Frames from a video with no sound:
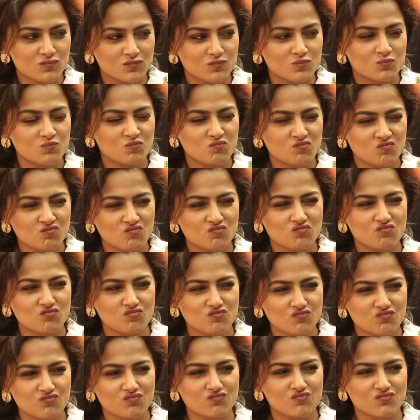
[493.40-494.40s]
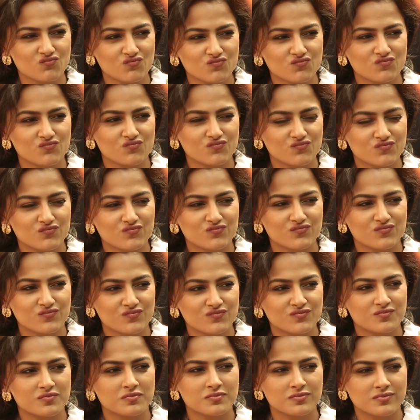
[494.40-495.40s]
about myself, yeah. Hmm.
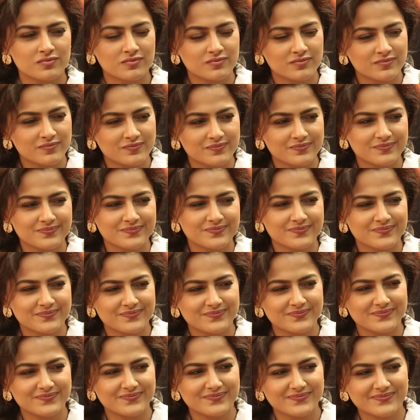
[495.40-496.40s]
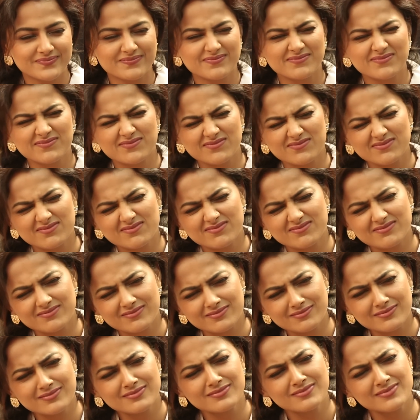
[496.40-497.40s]
Considerable. No?
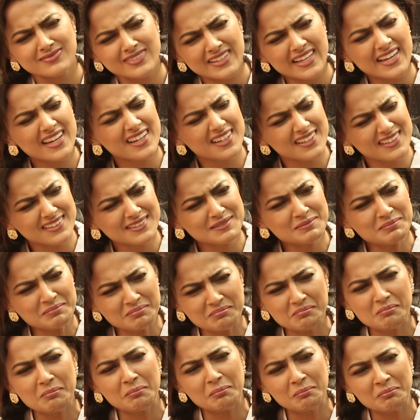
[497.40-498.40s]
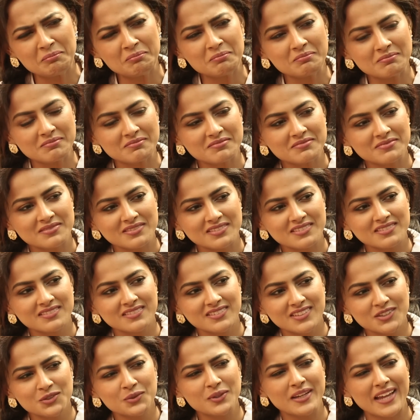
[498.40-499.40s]
Okay. Yeah.
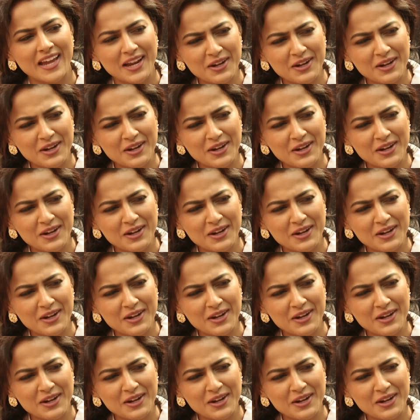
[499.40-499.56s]
Yes.